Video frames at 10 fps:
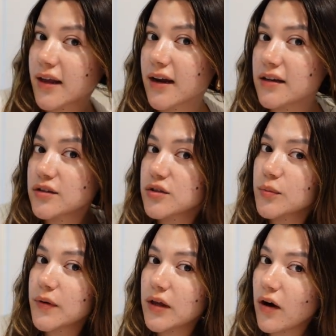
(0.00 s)
and I need to
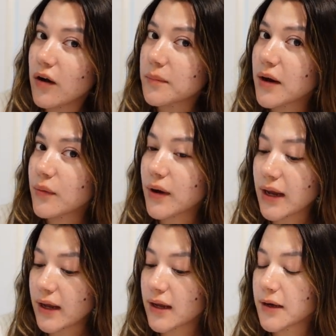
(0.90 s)
be on my
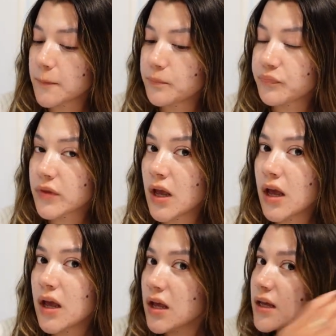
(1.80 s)
way
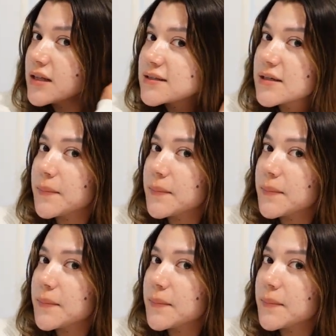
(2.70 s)
to